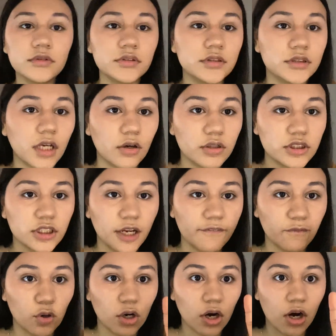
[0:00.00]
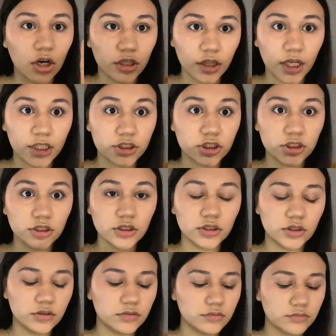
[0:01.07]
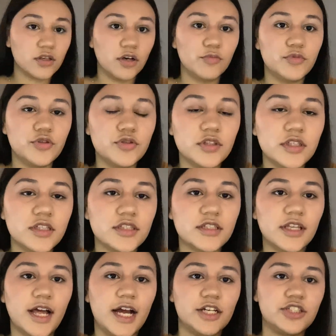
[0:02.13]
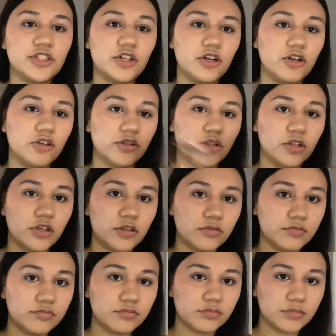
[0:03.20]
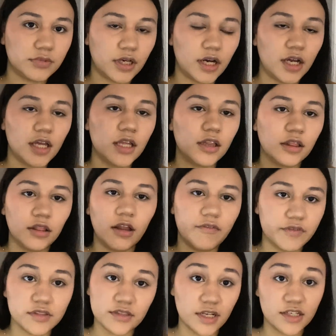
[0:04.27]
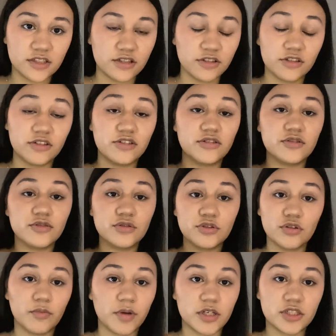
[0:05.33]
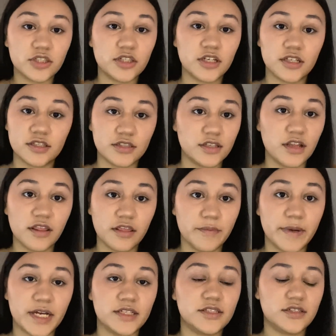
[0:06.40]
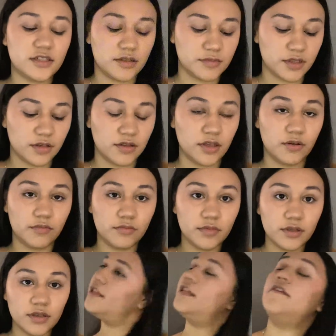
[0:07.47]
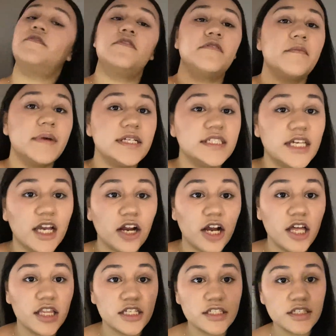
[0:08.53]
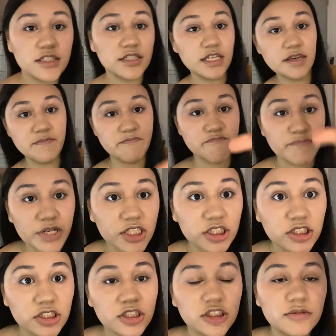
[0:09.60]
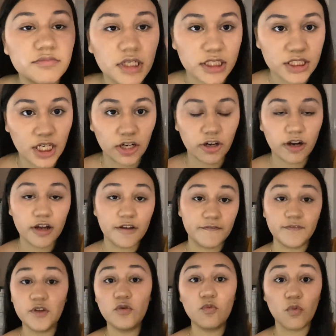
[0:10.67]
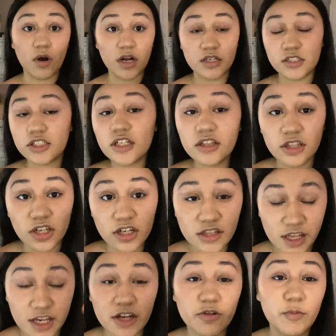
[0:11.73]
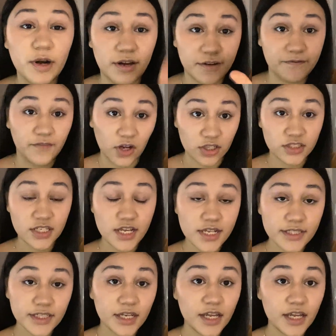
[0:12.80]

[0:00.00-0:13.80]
Now it's time for our lashes. So I'm using this lash curler. I love this lash curler so much. It's the best, I'm telling you. And for the mascara, this is the best mascara if you want to look like you're wearing falsies,